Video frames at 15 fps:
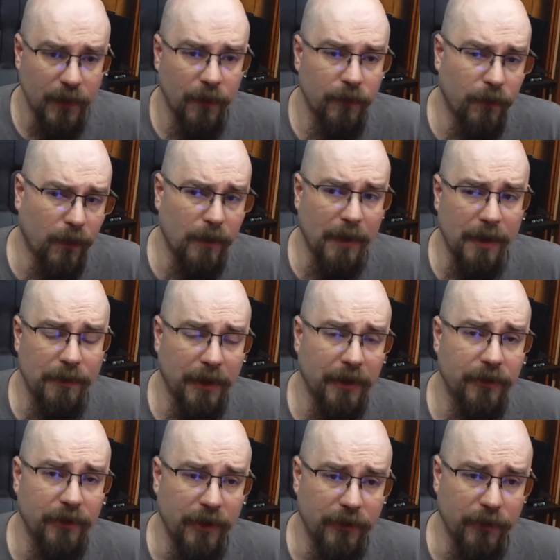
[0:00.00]
for my
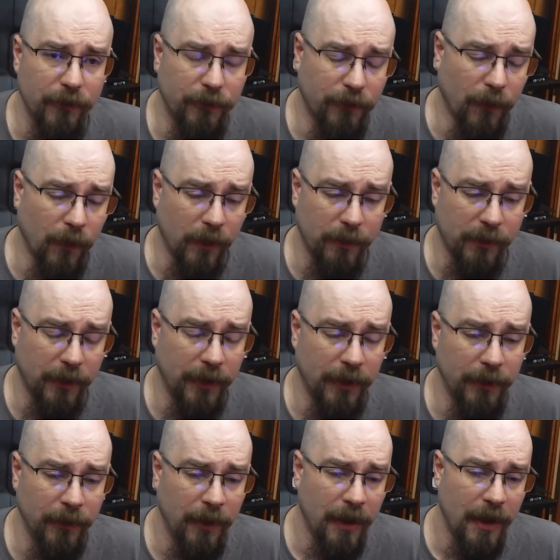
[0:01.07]
PlayStation four
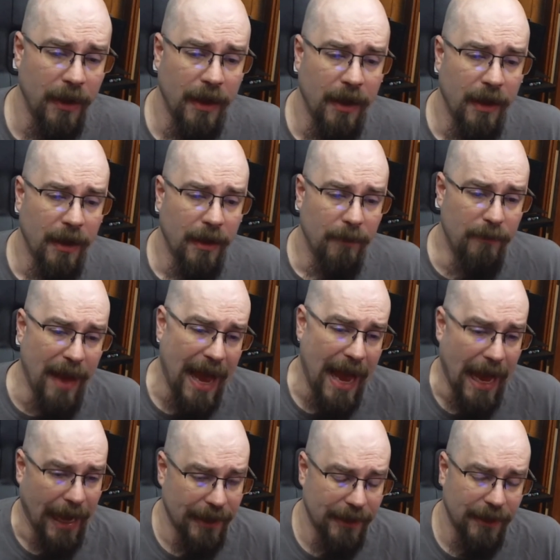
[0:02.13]
Pro
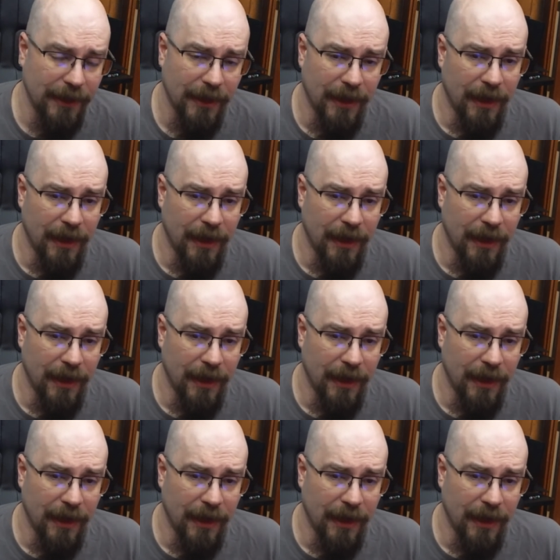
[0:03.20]
back.